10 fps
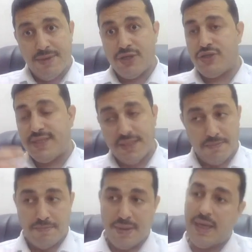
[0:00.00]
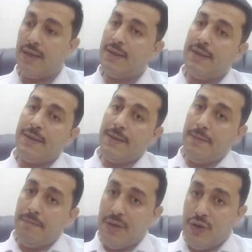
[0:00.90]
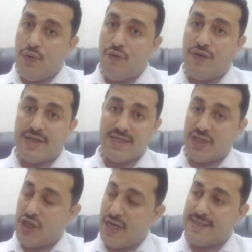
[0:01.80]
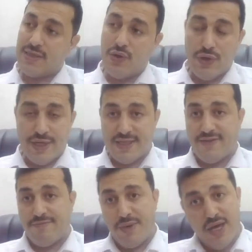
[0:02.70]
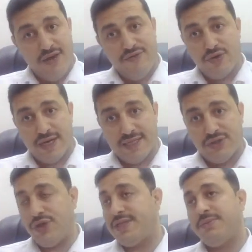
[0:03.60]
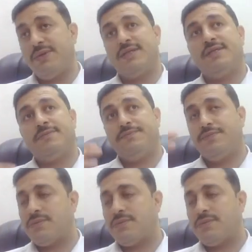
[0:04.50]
be simple maneuvers such as cognitive behavioral treatment,